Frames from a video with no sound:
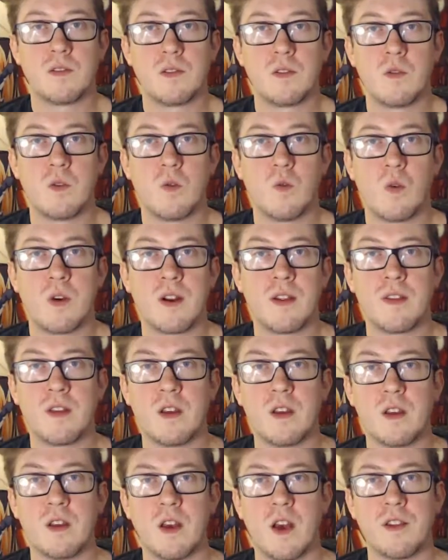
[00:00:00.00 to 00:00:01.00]
So one of
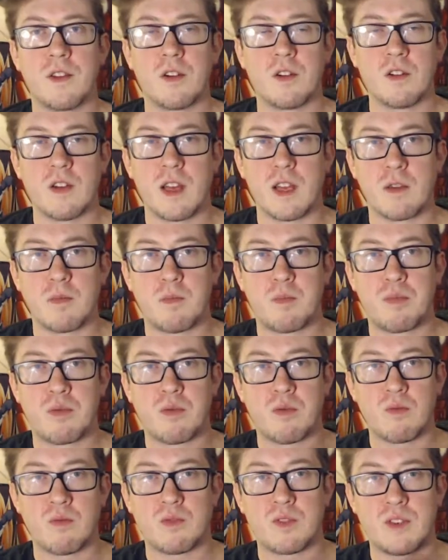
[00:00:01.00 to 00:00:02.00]
the other,
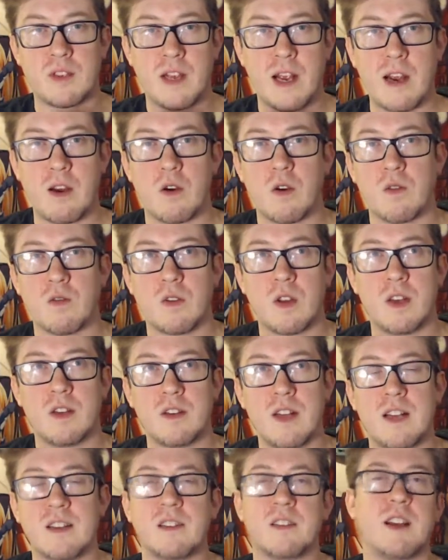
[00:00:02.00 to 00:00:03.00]

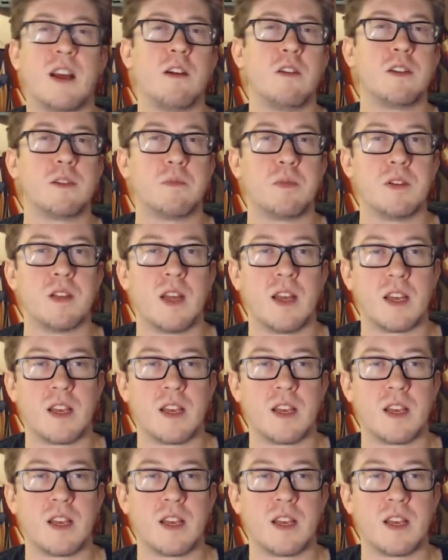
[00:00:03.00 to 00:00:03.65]
not terrorist, but